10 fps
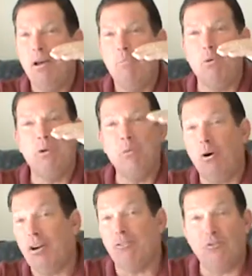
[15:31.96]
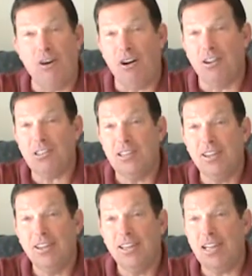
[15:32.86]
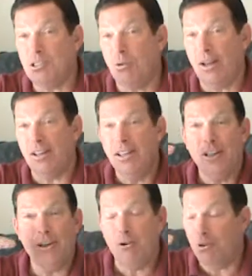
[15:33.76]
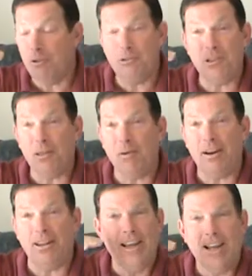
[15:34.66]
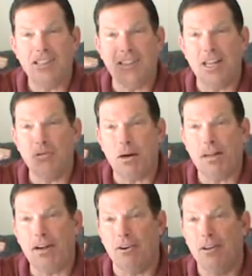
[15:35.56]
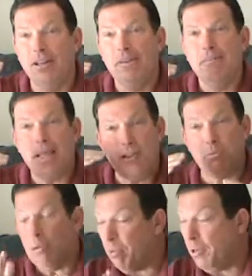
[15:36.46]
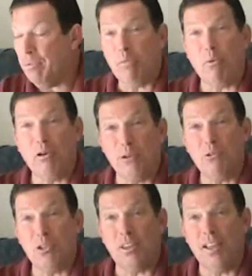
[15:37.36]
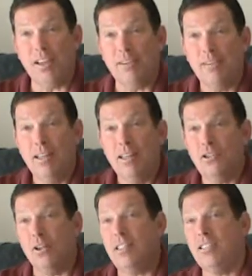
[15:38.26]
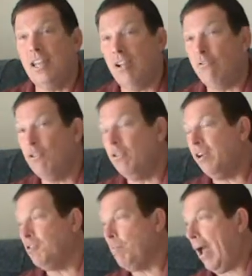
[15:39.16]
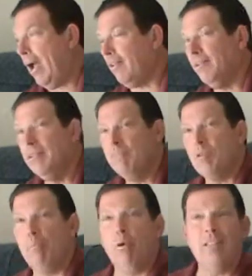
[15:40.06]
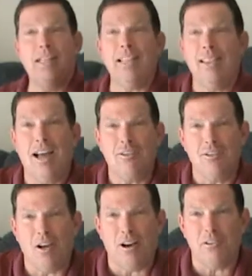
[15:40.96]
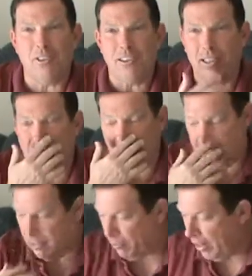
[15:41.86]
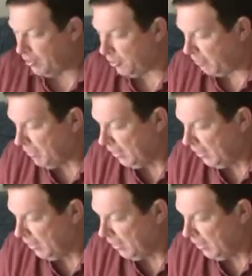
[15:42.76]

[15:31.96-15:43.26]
But when the market falls, guess what? You don't lose any money. It stays right here. That should be pretty important, don't you think? So let's say a few years back, you put $10,000 into the index strategy.